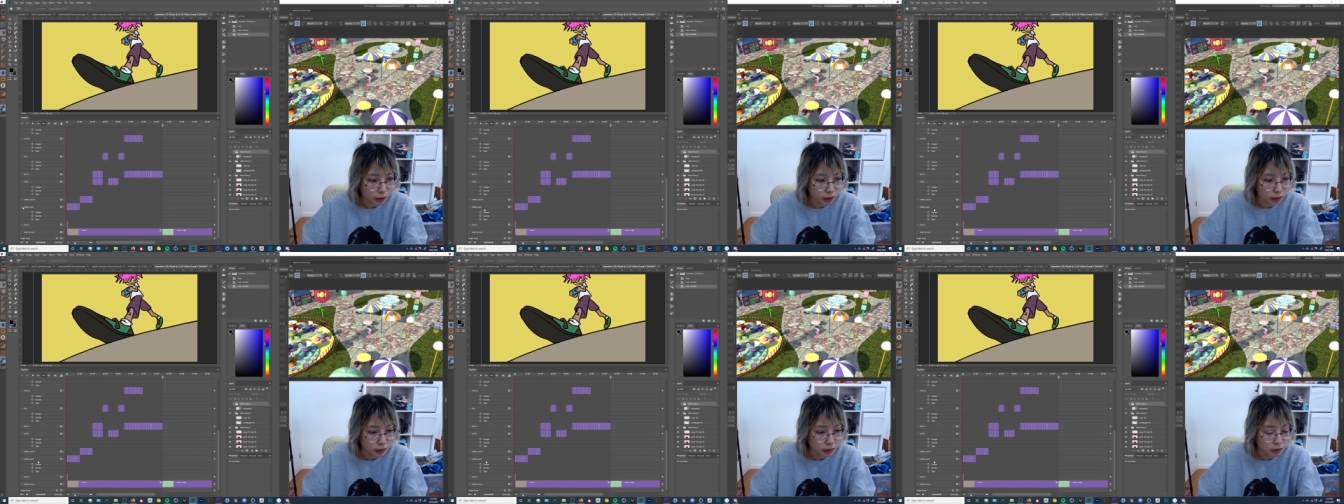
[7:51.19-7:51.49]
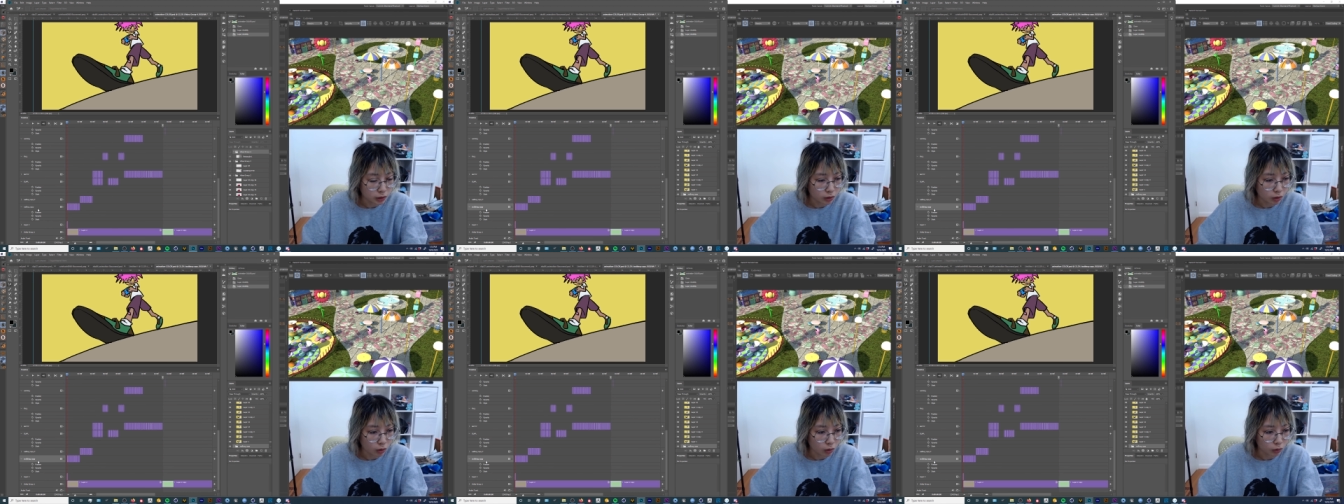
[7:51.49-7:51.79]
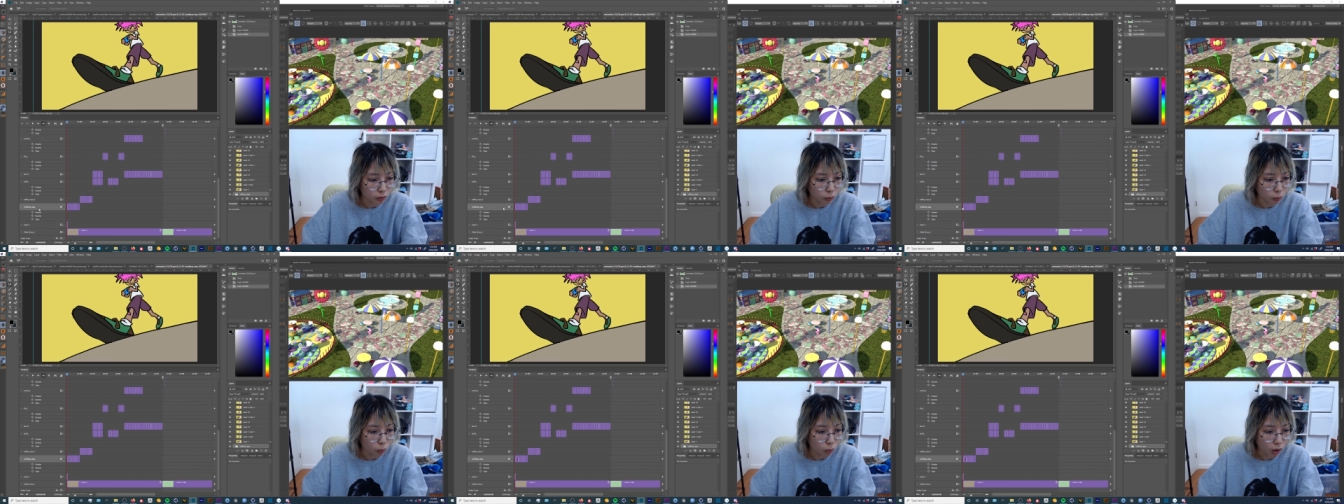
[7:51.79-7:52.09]
and it's
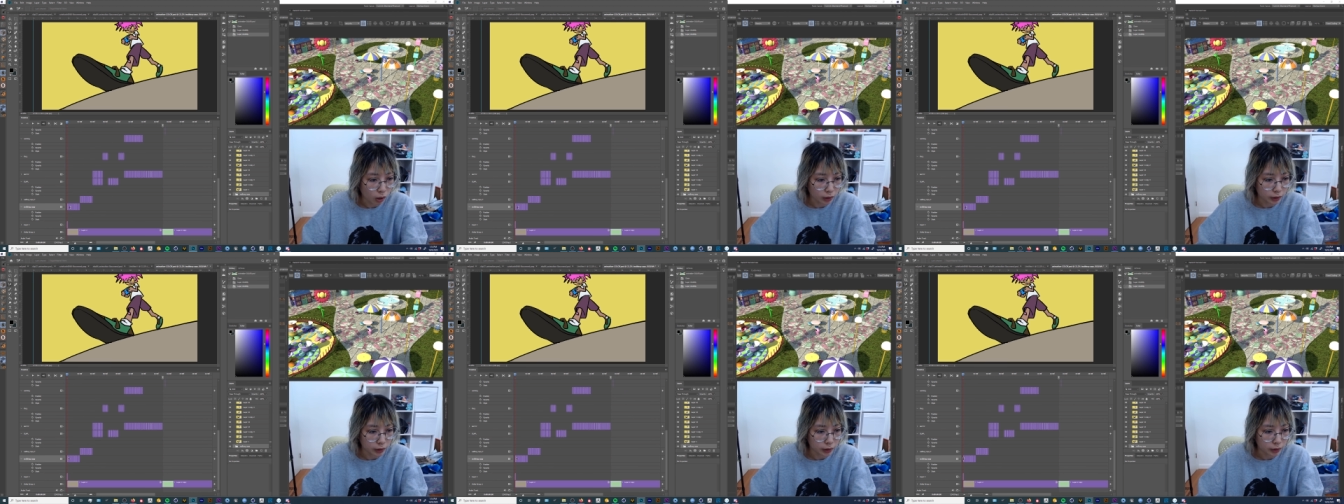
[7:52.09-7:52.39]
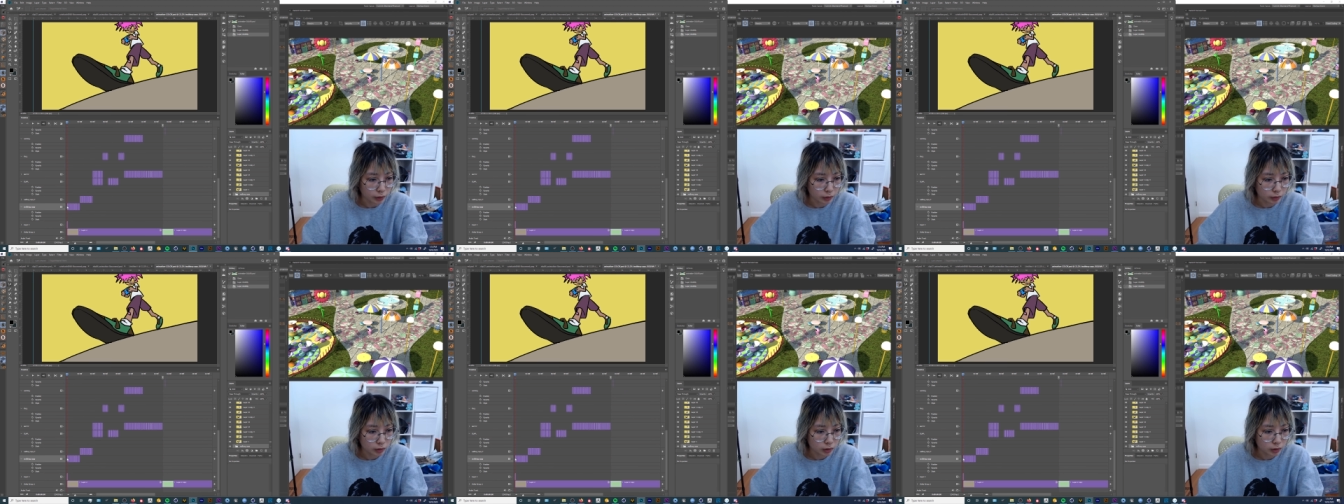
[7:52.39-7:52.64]
called walking.